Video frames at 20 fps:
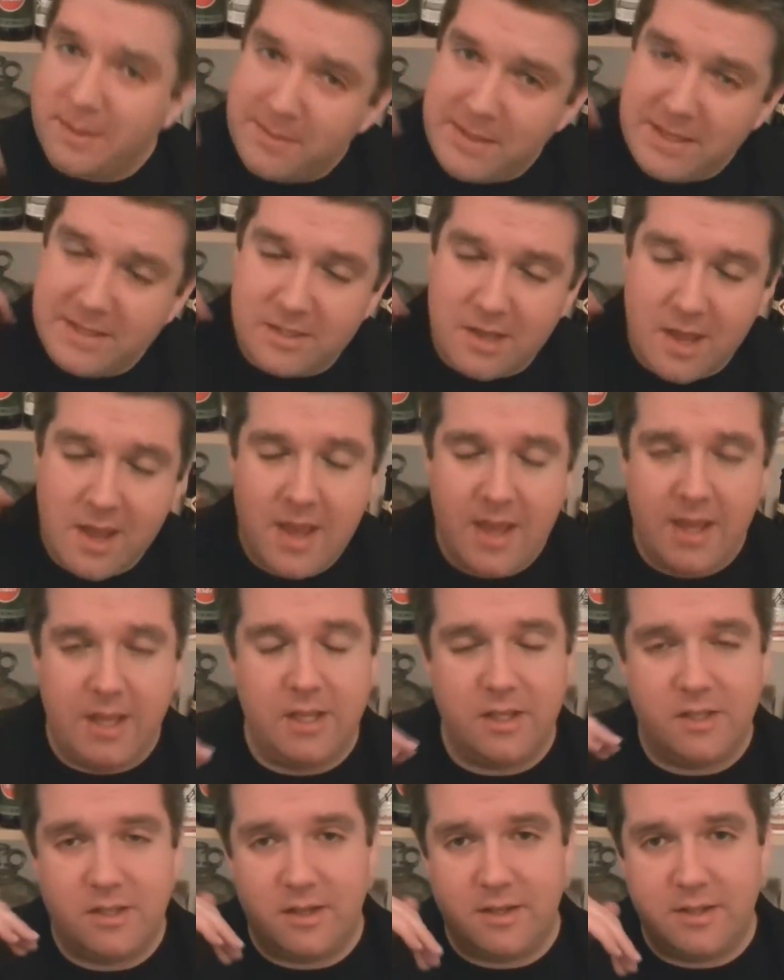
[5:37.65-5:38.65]
I mean,
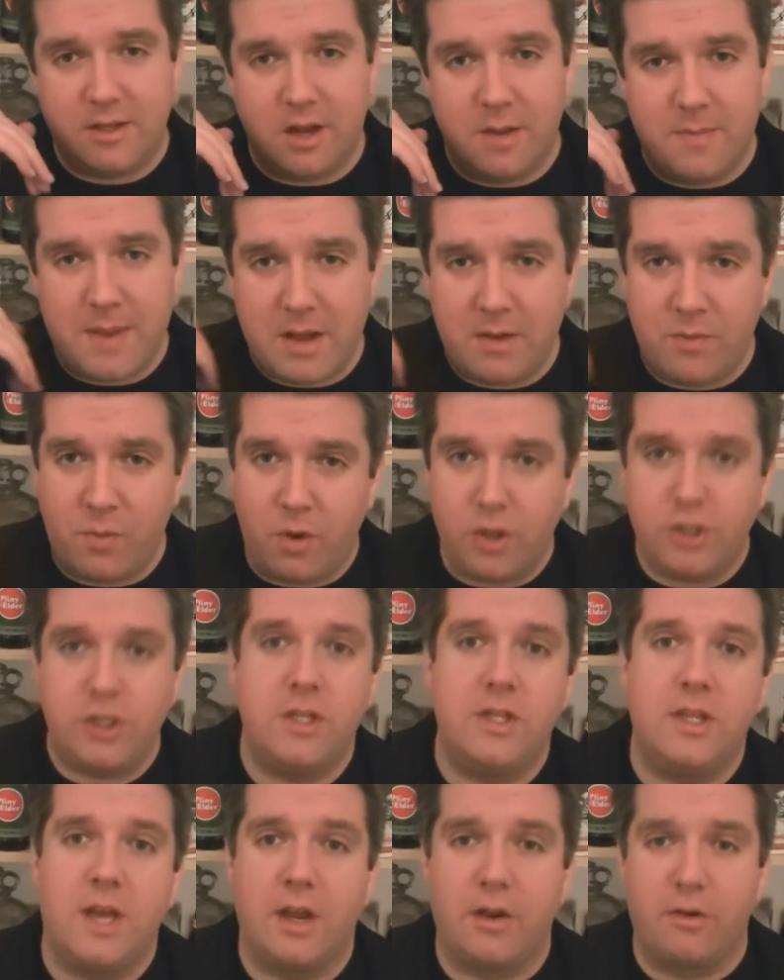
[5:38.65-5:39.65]
it's all about
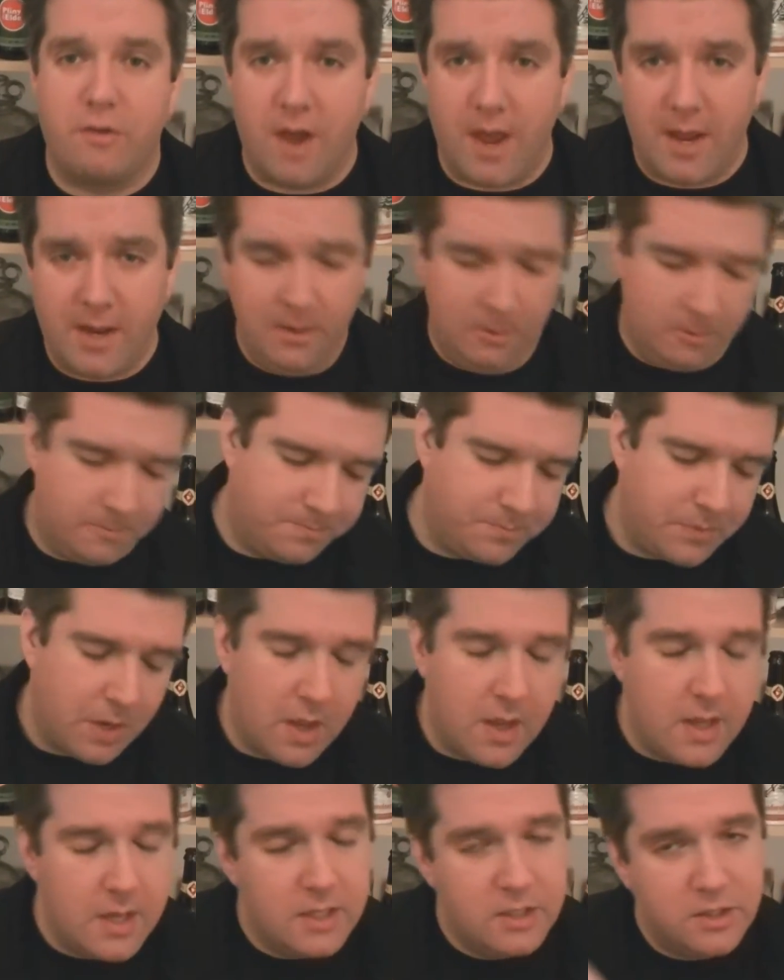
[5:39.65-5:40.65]
washing that grain,
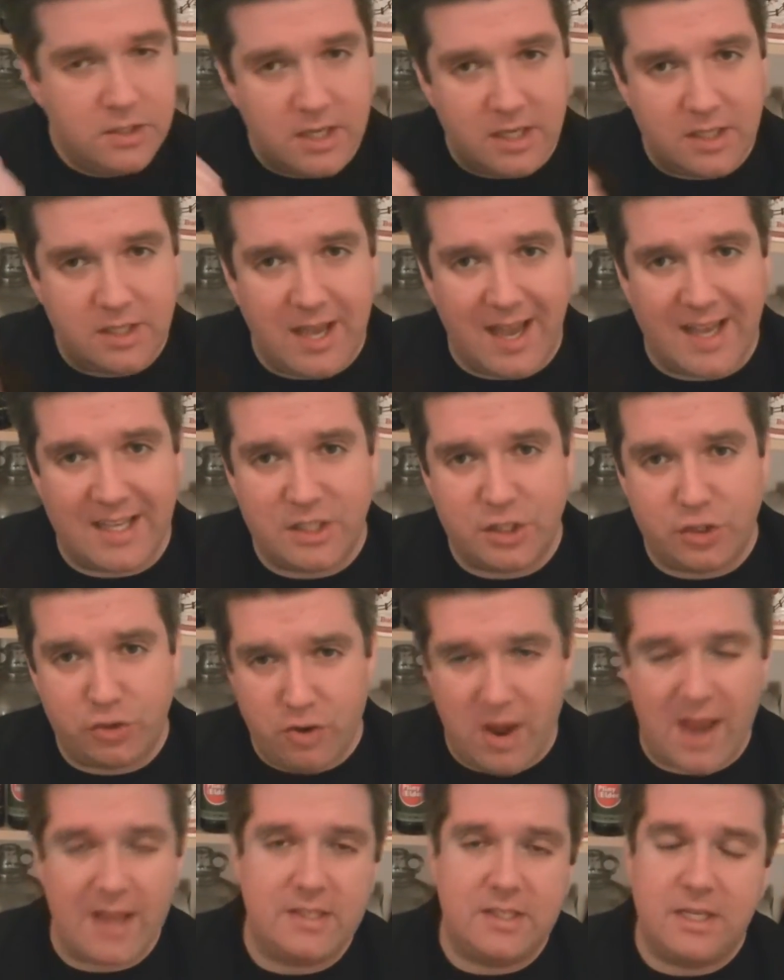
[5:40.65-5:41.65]

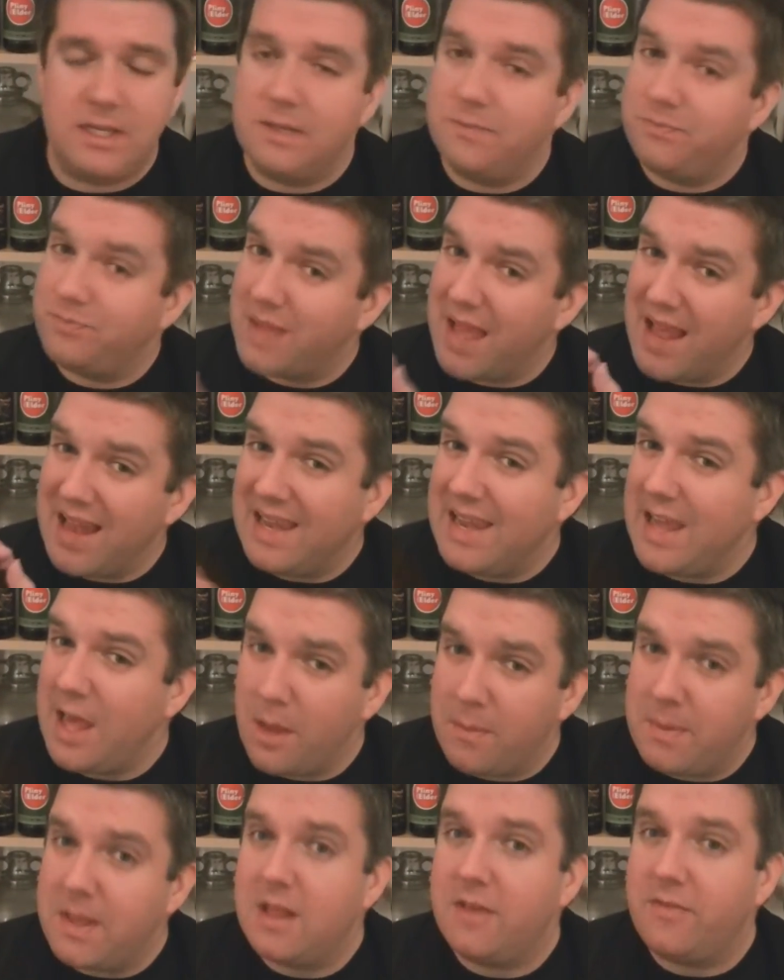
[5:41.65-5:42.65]
extracting a
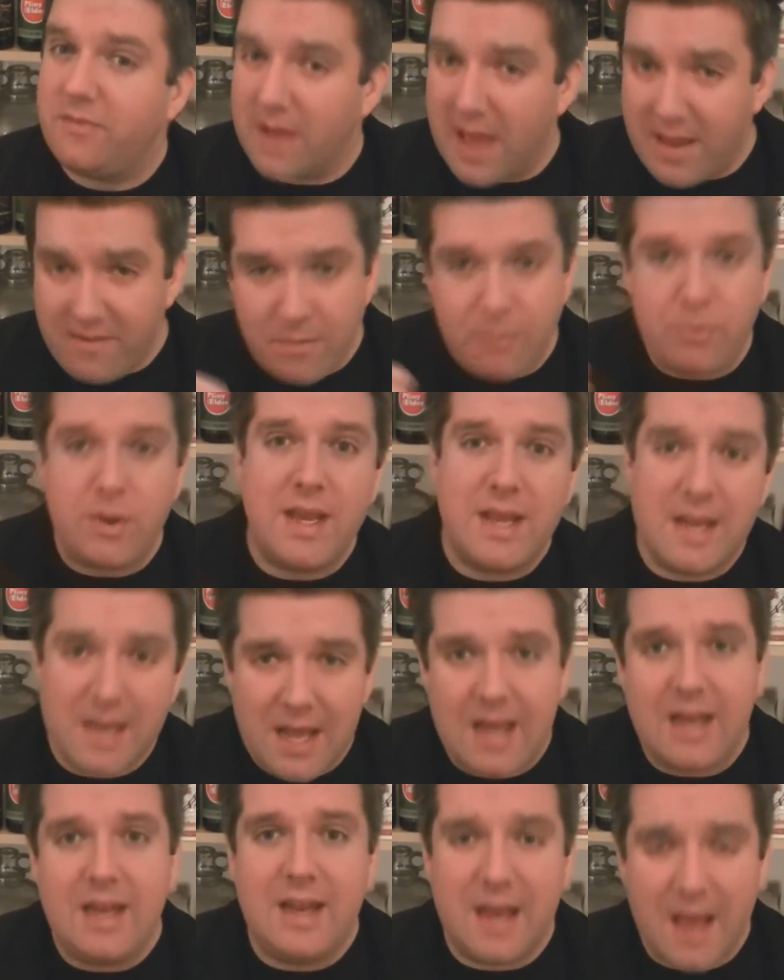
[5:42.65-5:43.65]
little bit of flavour, bringing
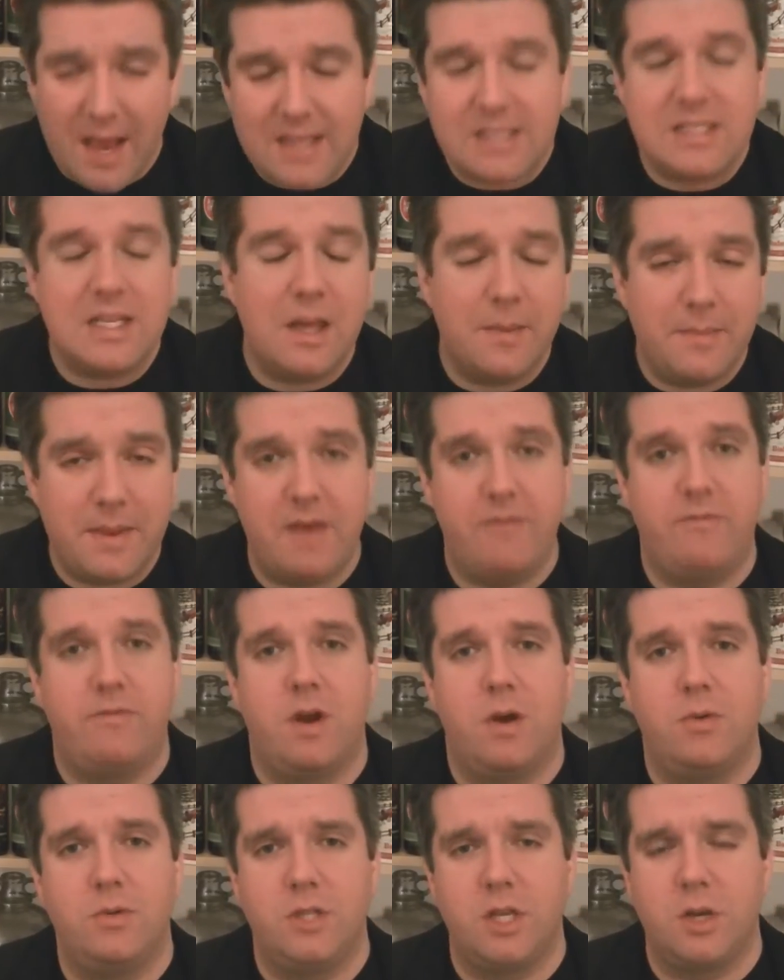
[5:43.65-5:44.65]
in a nice little bit of
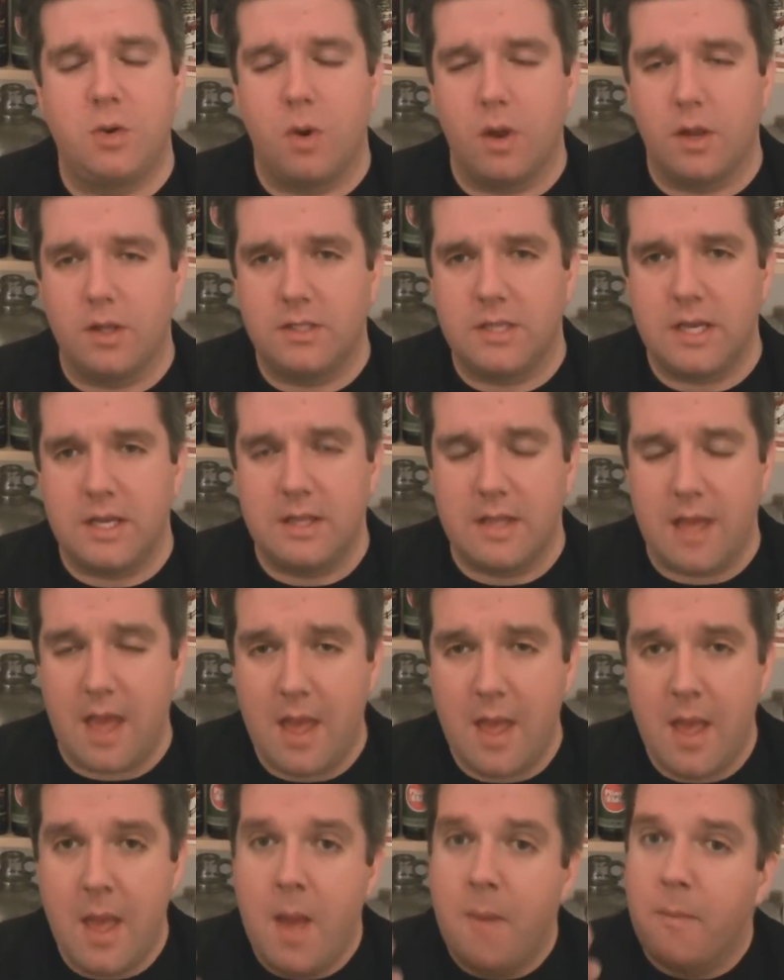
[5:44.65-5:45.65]
roasty quality in there,
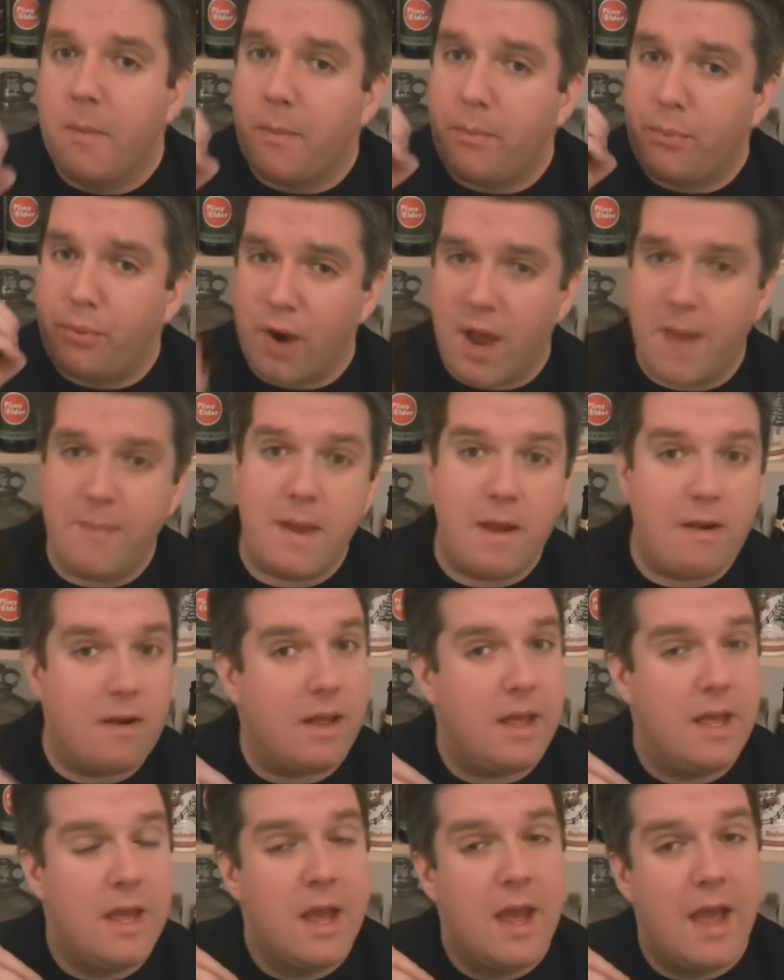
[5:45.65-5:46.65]
but
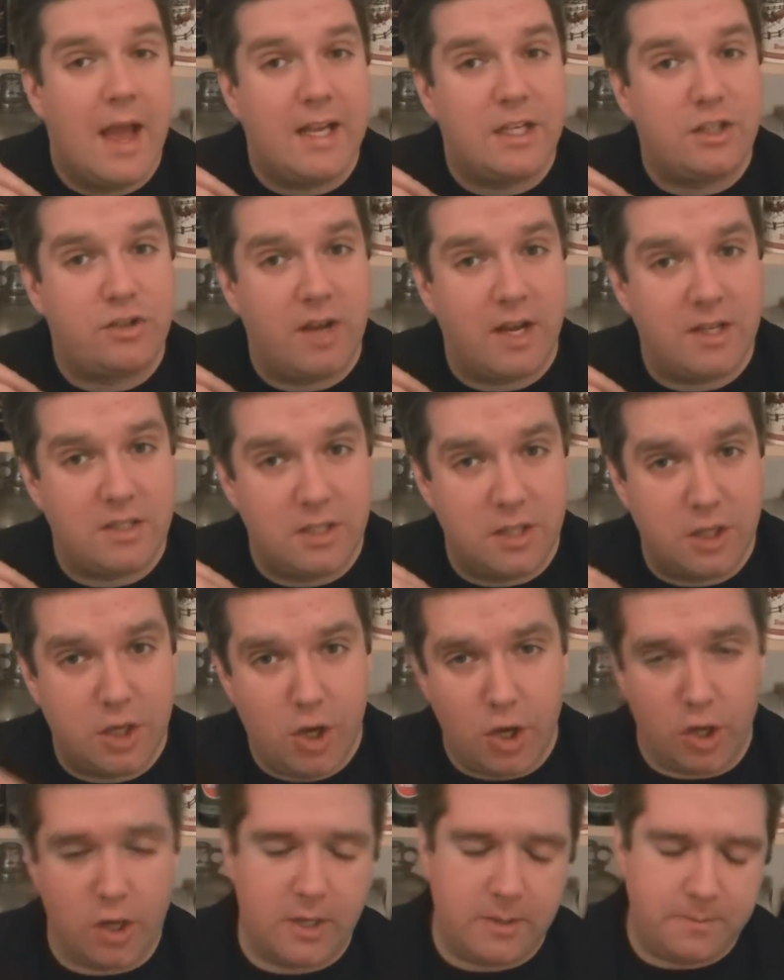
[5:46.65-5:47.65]
primarily extracting the
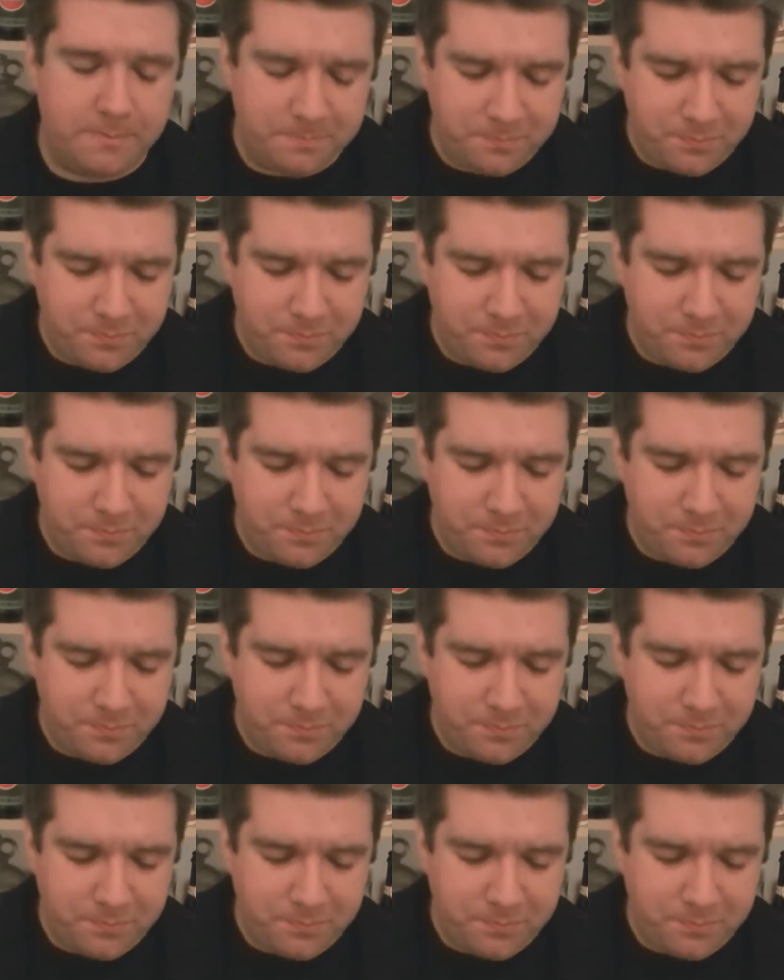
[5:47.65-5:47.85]
colour